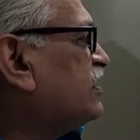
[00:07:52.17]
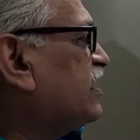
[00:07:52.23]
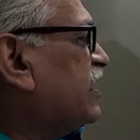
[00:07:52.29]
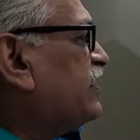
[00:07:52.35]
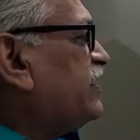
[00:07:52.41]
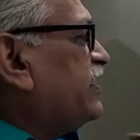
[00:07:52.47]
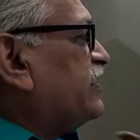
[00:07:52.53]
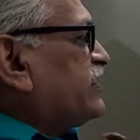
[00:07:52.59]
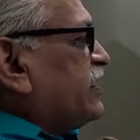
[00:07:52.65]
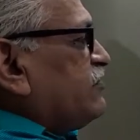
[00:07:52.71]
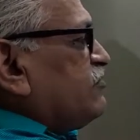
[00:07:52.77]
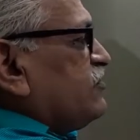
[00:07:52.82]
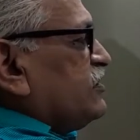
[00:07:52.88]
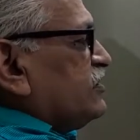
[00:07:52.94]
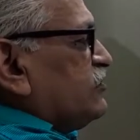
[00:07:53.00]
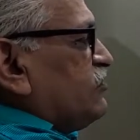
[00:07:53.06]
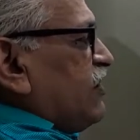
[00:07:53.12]
At that time
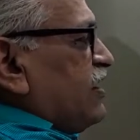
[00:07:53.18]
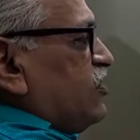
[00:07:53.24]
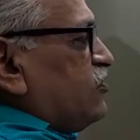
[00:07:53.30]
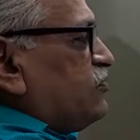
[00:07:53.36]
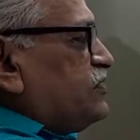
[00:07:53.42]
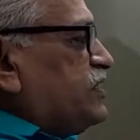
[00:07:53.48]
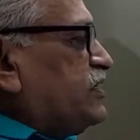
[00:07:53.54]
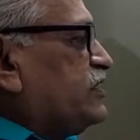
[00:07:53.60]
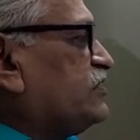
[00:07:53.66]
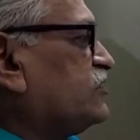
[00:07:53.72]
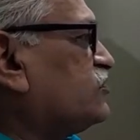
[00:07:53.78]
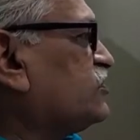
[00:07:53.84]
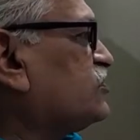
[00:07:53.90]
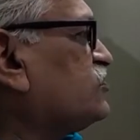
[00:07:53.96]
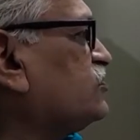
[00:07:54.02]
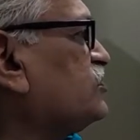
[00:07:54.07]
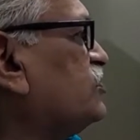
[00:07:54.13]
the value of z is
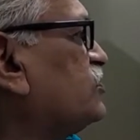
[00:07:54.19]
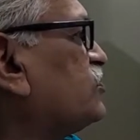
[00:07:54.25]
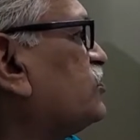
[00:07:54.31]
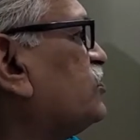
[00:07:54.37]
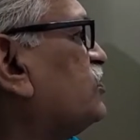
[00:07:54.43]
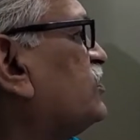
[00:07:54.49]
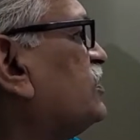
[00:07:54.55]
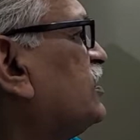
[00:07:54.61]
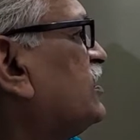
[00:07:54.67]
equals to 0.